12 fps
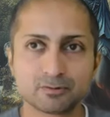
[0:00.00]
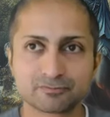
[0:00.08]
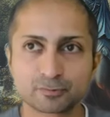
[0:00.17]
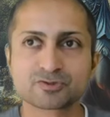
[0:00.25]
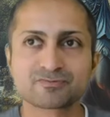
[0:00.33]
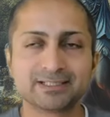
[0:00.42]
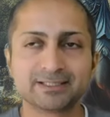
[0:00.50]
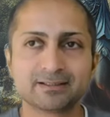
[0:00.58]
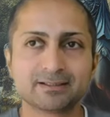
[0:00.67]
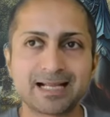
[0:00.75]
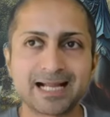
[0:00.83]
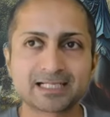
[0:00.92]
of course, when
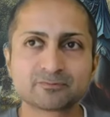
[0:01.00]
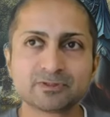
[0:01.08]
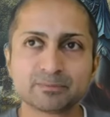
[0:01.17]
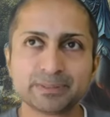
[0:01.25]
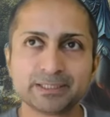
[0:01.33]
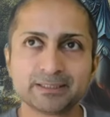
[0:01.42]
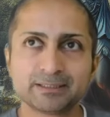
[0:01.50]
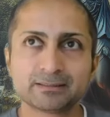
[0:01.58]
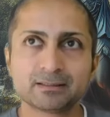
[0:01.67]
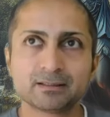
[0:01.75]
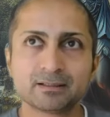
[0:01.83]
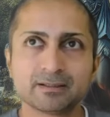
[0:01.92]
the act will be
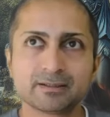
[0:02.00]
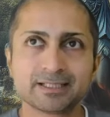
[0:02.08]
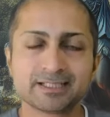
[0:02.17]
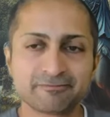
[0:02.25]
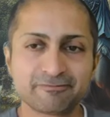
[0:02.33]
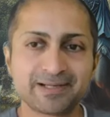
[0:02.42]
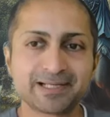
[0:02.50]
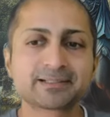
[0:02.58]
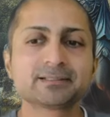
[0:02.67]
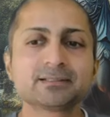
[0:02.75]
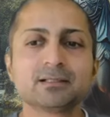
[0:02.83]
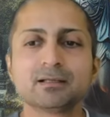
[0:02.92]
uh, in
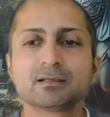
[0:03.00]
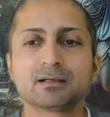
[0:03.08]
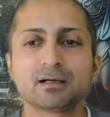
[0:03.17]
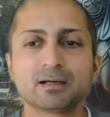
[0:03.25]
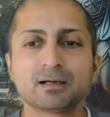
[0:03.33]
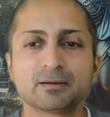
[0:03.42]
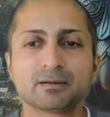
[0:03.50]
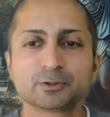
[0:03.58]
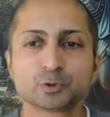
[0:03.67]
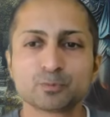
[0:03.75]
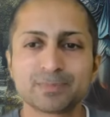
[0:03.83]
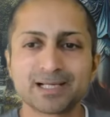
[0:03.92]
effect, uh,
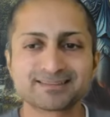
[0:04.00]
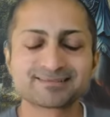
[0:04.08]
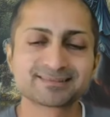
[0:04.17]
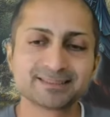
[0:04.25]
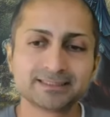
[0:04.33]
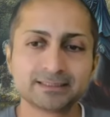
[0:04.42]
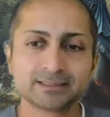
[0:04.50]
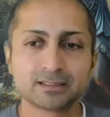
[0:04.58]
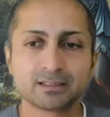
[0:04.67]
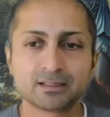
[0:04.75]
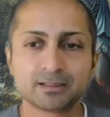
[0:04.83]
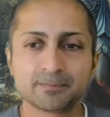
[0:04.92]
you might see
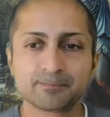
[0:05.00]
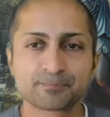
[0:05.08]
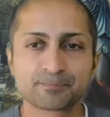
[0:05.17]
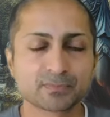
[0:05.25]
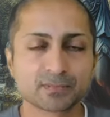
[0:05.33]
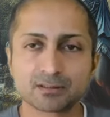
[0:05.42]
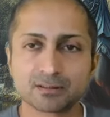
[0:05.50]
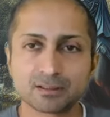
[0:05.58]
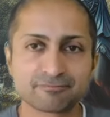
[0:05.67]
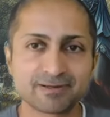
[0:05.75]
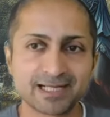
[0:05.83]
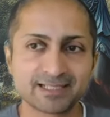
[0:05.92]
um,
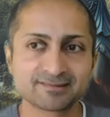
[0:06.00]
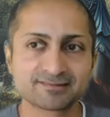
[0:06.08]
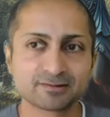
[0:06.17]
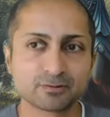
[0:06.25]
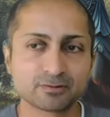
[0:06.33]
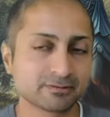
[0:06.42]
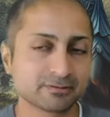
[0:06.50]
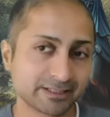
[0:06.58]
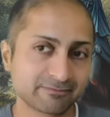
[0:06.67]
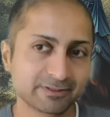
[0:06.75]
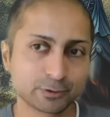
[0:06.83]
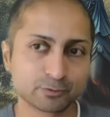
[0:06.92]
uh, fines, or
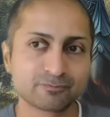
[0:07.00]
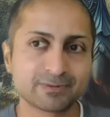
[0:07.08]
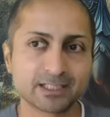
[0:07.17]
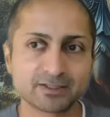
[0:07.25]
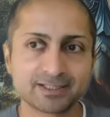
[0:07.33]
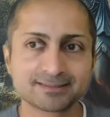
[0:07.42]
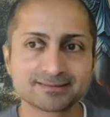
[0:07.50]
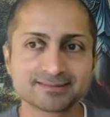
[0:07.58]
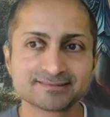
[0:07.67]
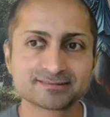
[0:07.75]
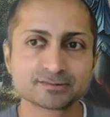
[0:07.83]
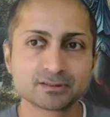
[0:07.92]
like when you violate
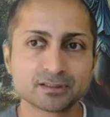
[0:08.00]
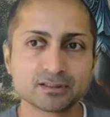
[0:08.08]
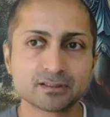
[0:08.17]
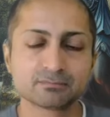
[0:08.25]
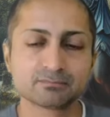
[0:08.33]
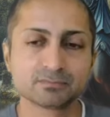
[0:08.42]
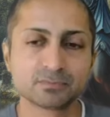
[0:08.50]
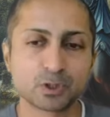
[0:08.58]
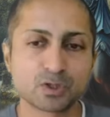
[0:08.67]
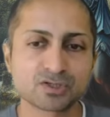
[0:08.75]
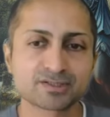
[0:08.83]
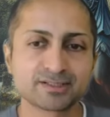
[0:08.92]
these
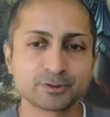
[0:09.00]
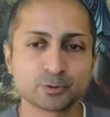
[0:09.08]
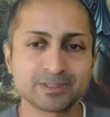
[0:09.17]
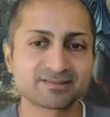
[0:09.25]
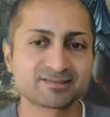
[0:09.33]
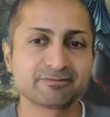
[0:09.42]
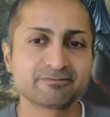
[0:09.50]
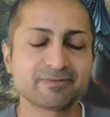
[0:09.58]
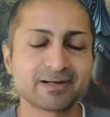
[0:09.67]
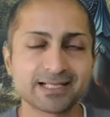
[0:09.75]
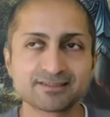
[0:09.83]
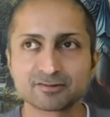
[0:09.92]
laws, then you might see
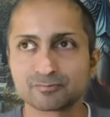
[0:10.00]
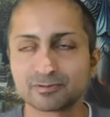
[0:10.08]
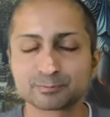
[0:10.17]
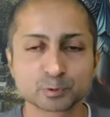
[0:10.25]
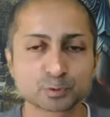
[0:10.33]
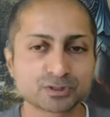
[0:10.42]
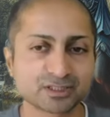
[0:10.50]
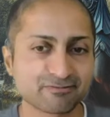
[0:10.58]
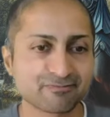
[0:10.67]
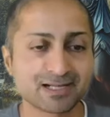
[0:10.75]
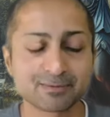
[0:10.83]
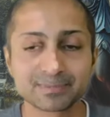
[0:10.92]
fines of up to
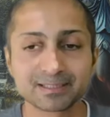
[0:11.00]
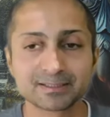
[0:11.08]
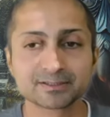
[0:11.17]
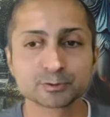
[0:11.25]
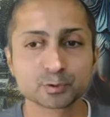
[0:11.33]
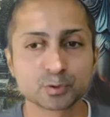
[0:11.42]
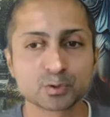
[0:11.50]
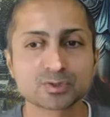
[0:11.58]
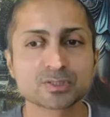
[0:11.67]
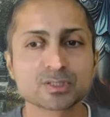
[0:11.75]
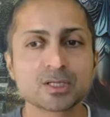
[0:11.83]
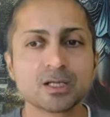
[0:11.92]
35 million euros